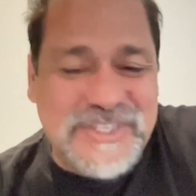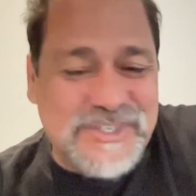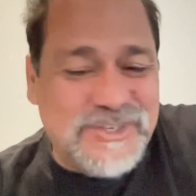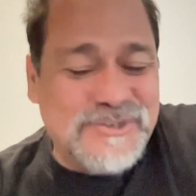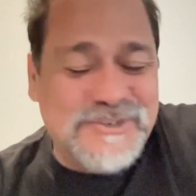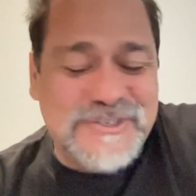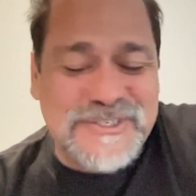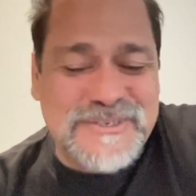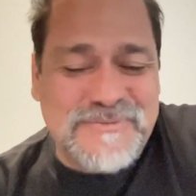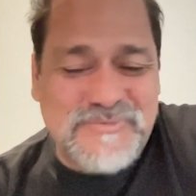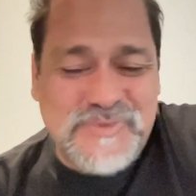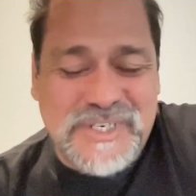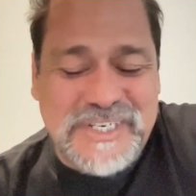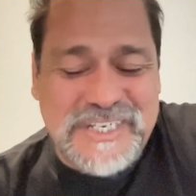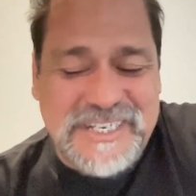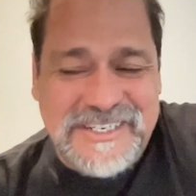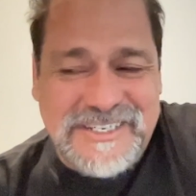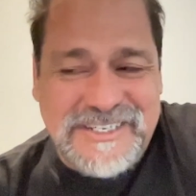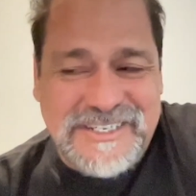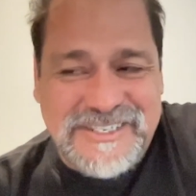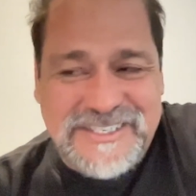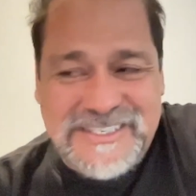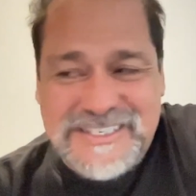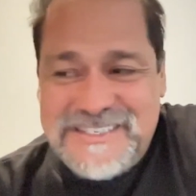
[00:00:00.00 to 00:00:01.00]
and doing some really
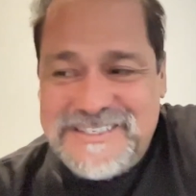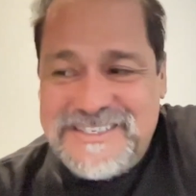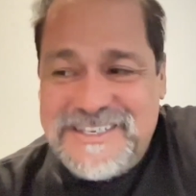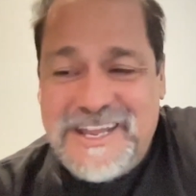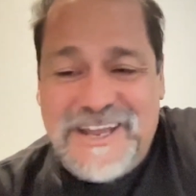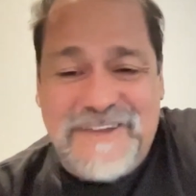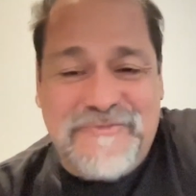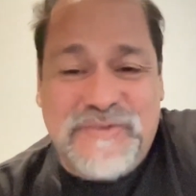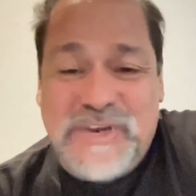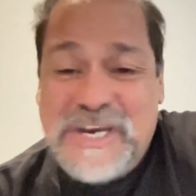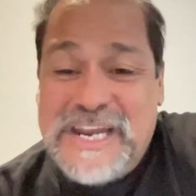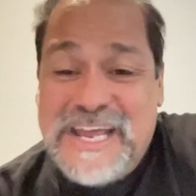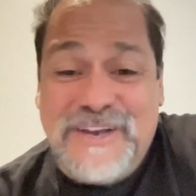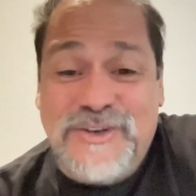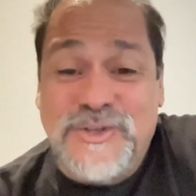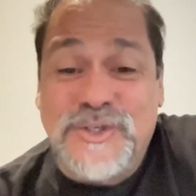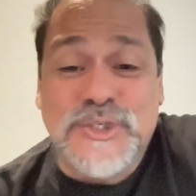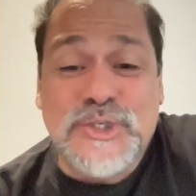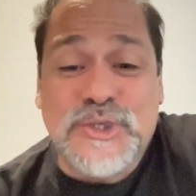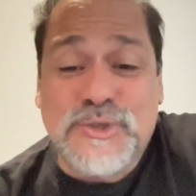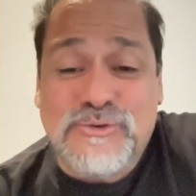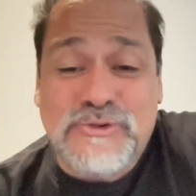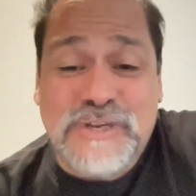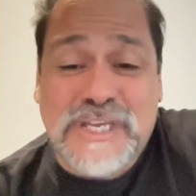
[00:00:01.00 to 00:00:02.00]
interesting stuff. And I
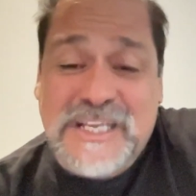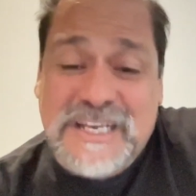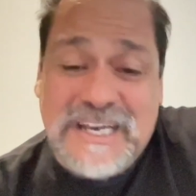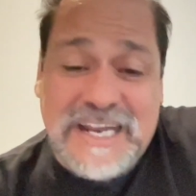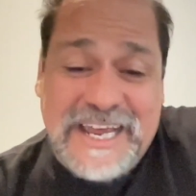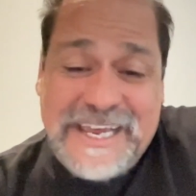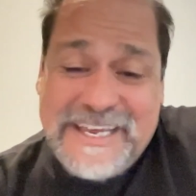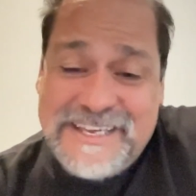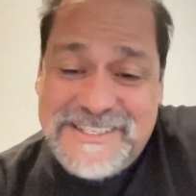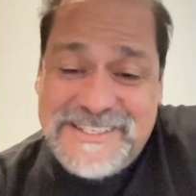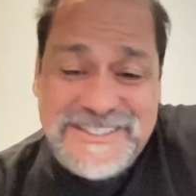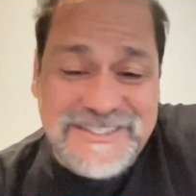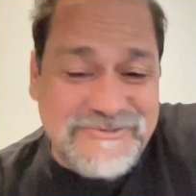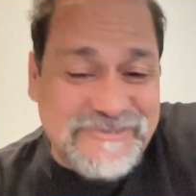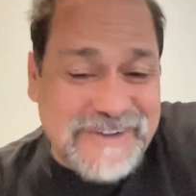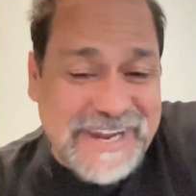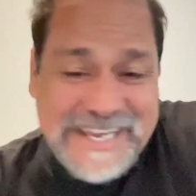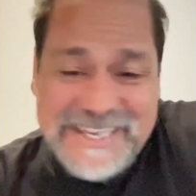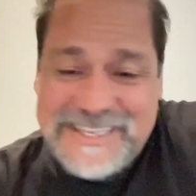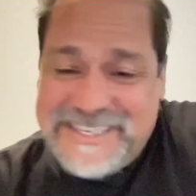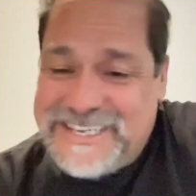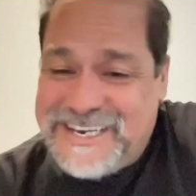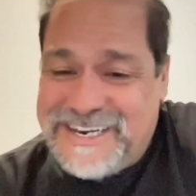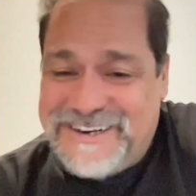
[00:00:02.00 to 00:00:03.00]
lose 3 clients
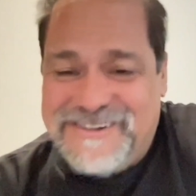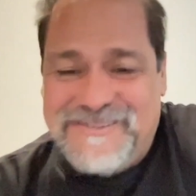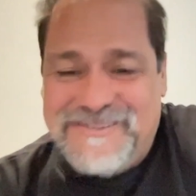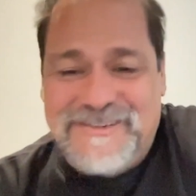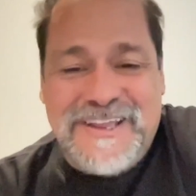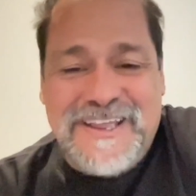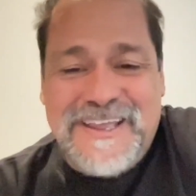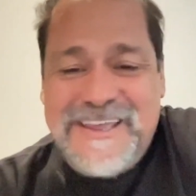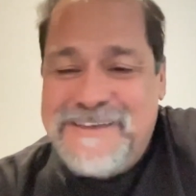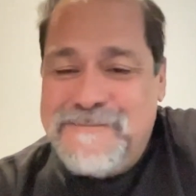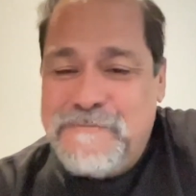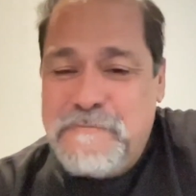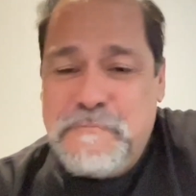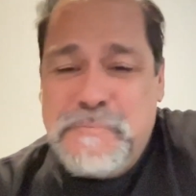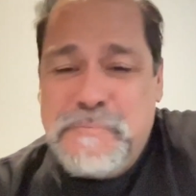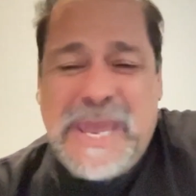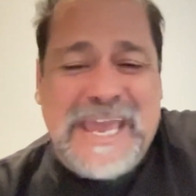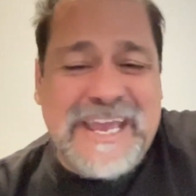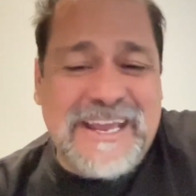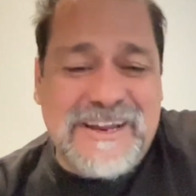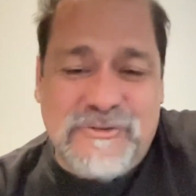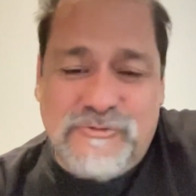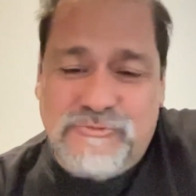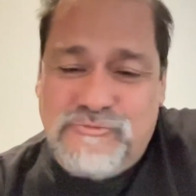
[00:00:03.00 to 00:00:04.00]
right there.
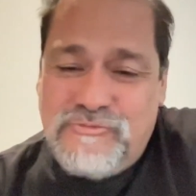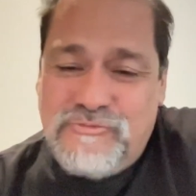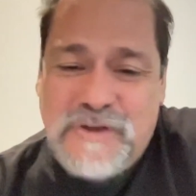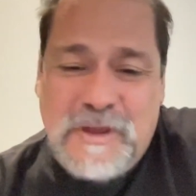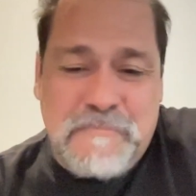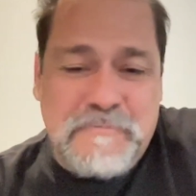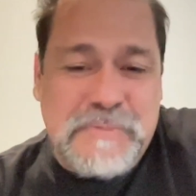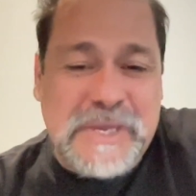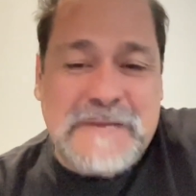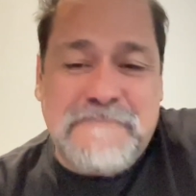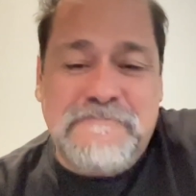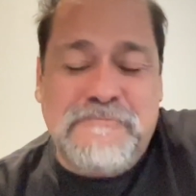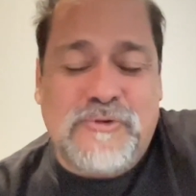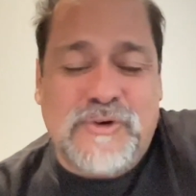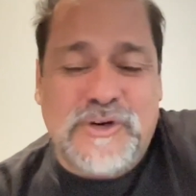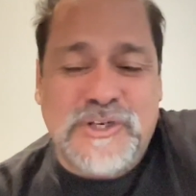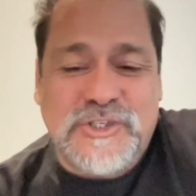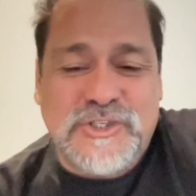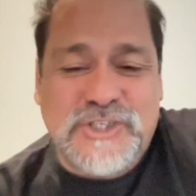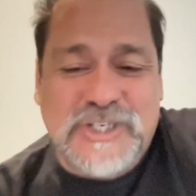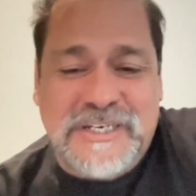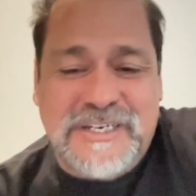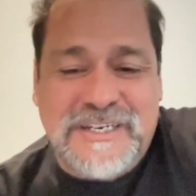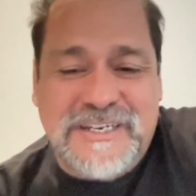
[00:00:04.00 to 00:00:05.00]
Bang, a big
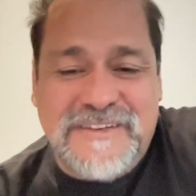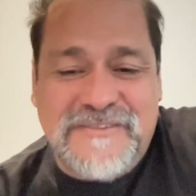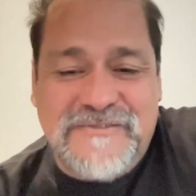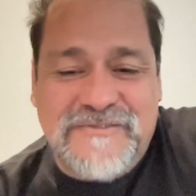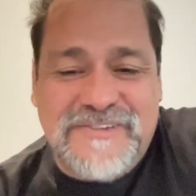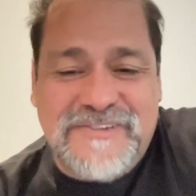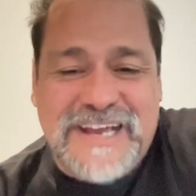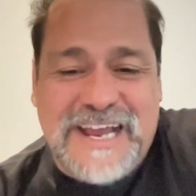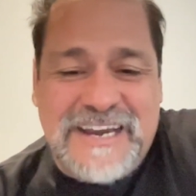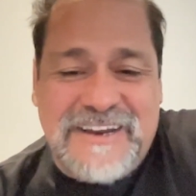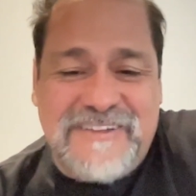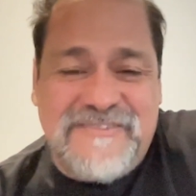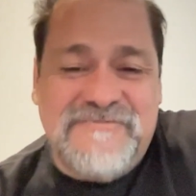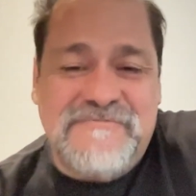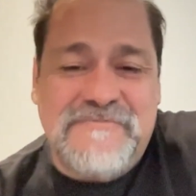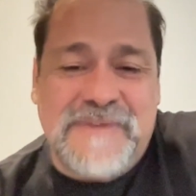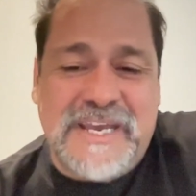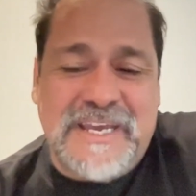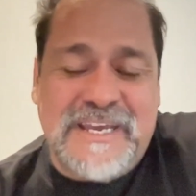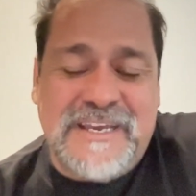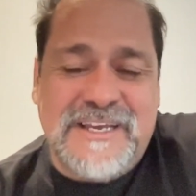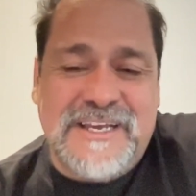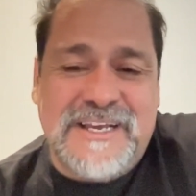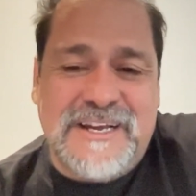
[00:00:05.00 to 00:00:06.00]
portion of kind of
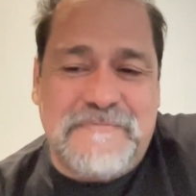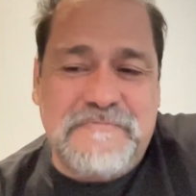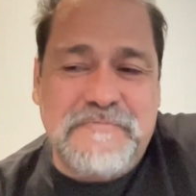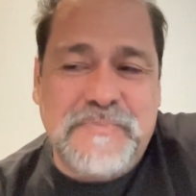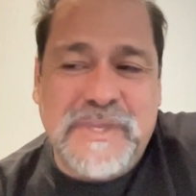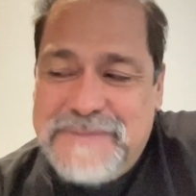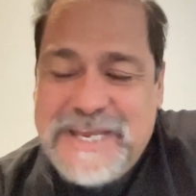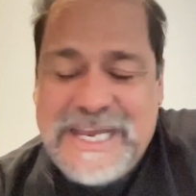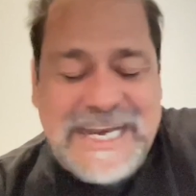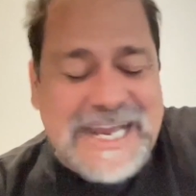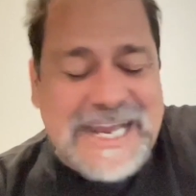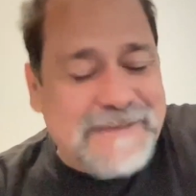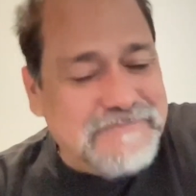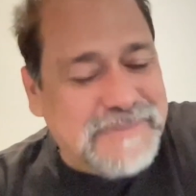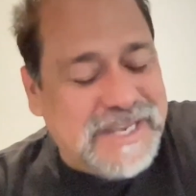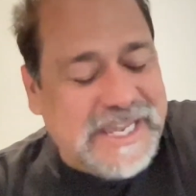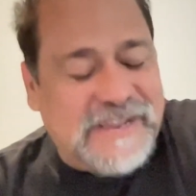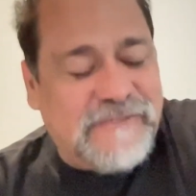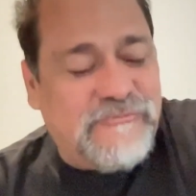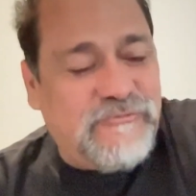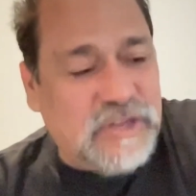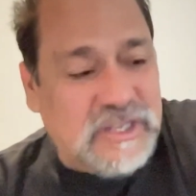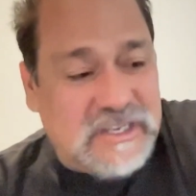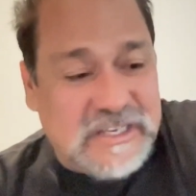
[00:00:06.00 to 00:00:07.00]
my income. And I'm
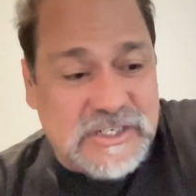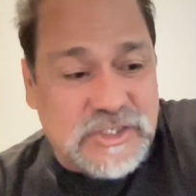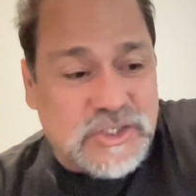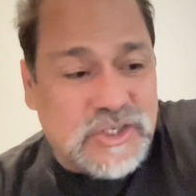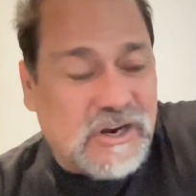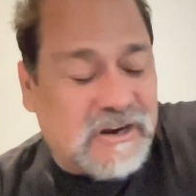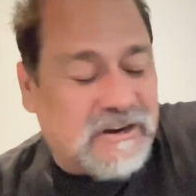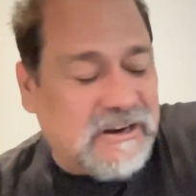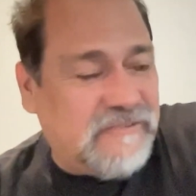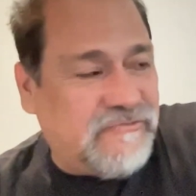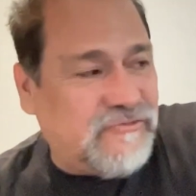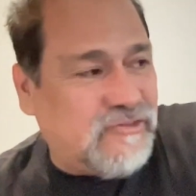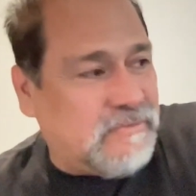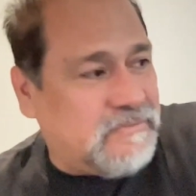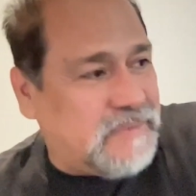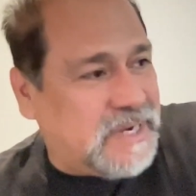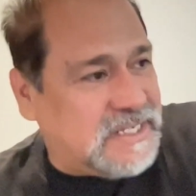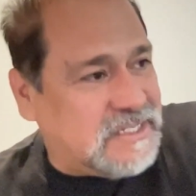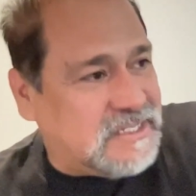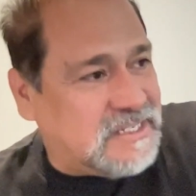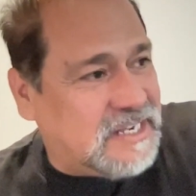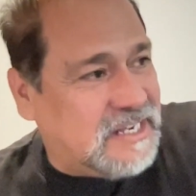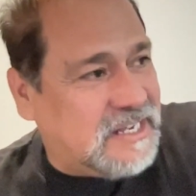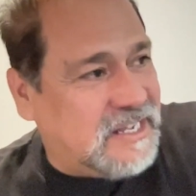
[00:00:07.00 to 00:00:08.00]
like feeling sorry for
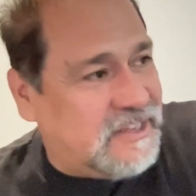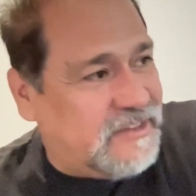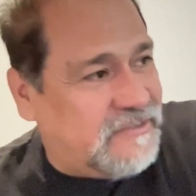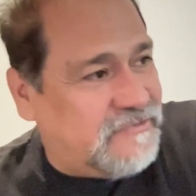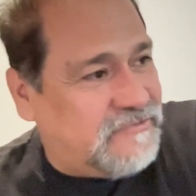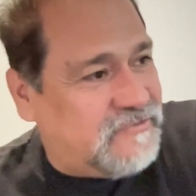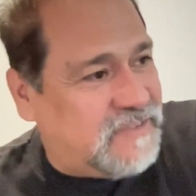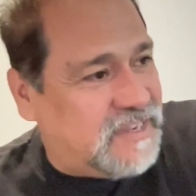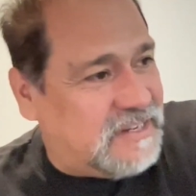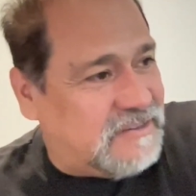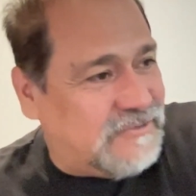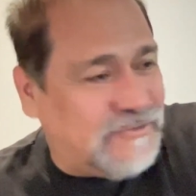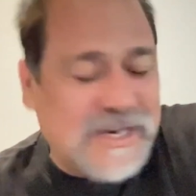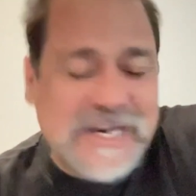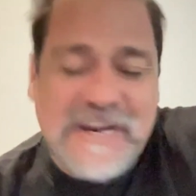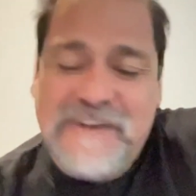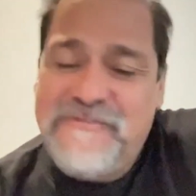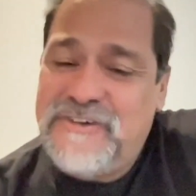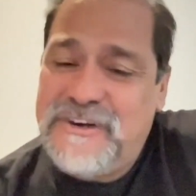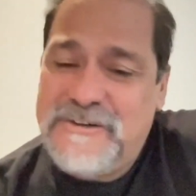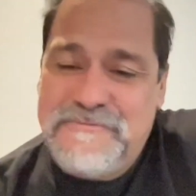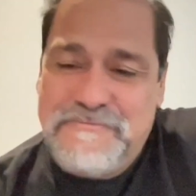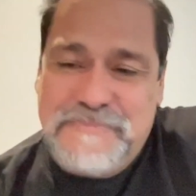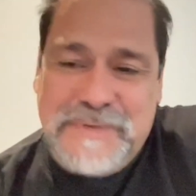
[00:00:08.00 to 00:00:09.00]
myself and
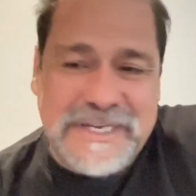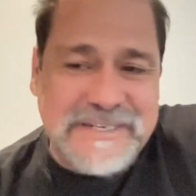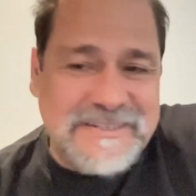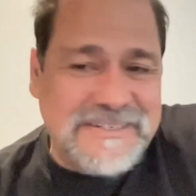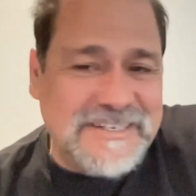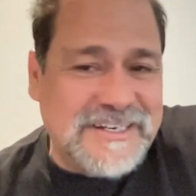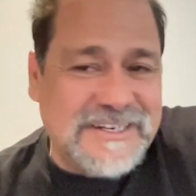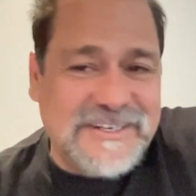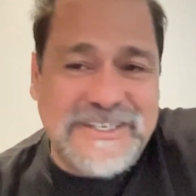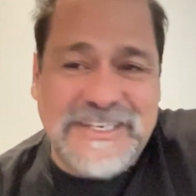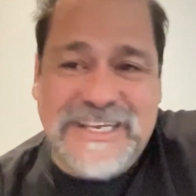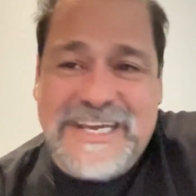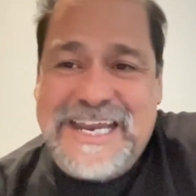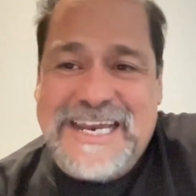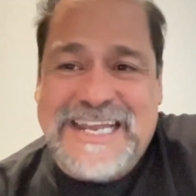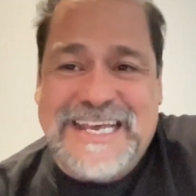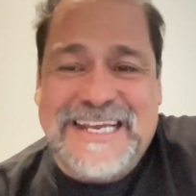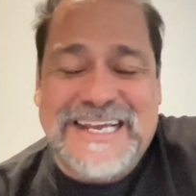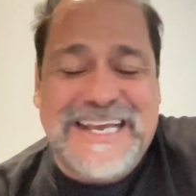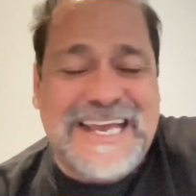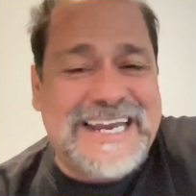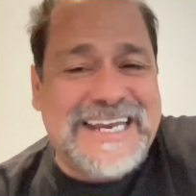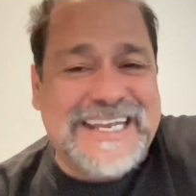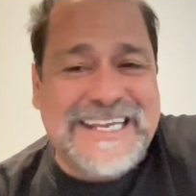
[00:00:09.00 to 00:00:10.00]
whatever, but you got to
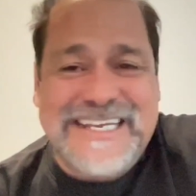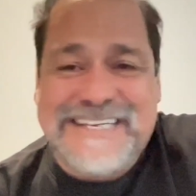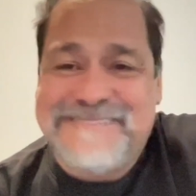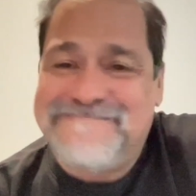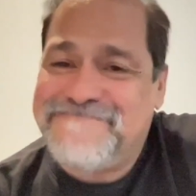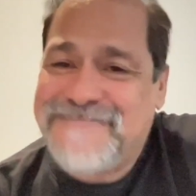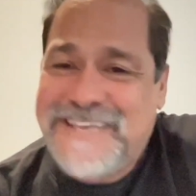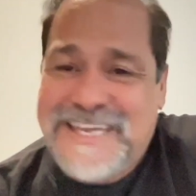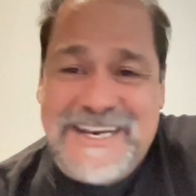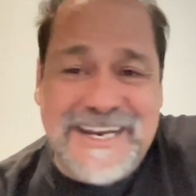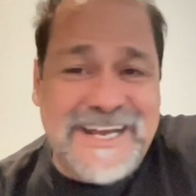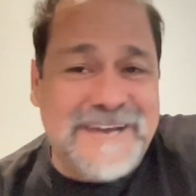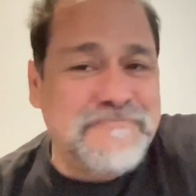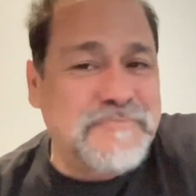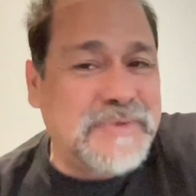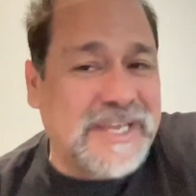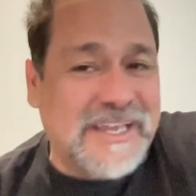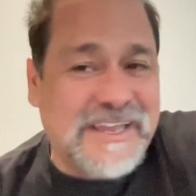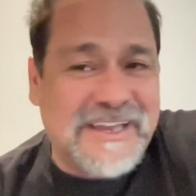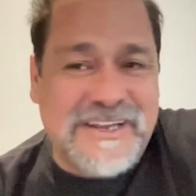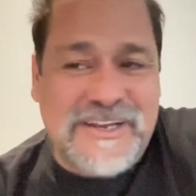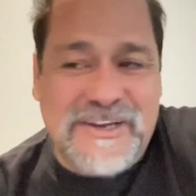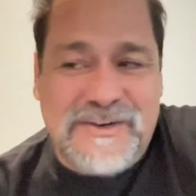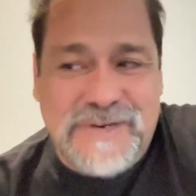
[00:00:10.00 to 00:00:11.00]
kind of get up and
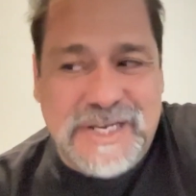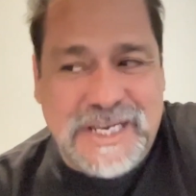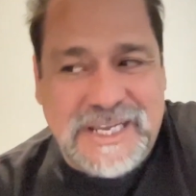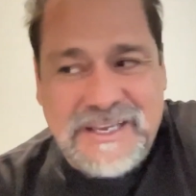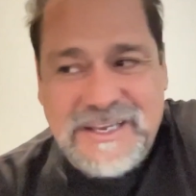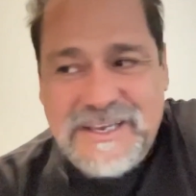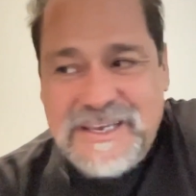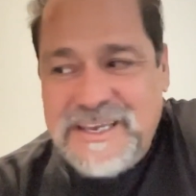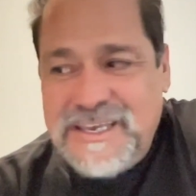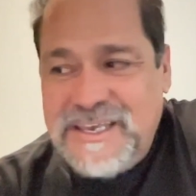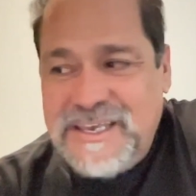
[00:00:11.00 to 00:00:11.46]
get going.